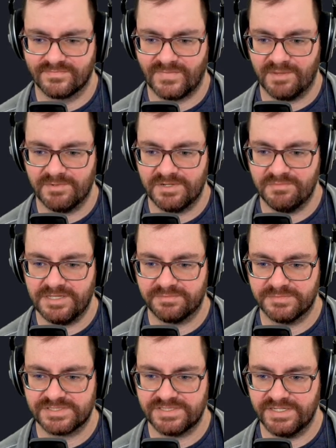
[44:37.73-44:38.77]
I'm going to make a
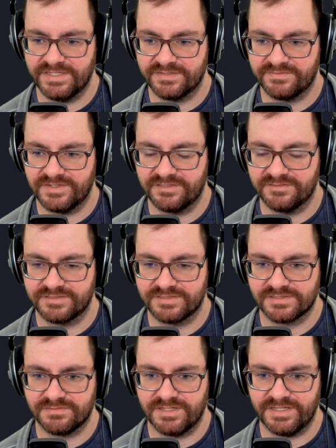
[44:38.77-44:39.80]
mistake if I do it
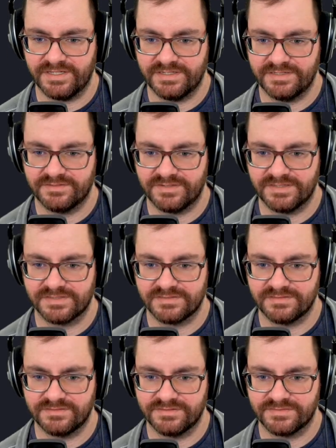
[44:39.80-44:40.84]
this way. I need to write this a
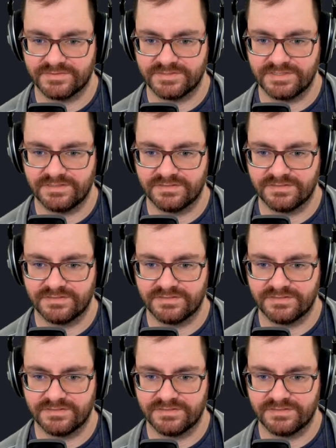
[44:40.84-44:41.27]
little differently.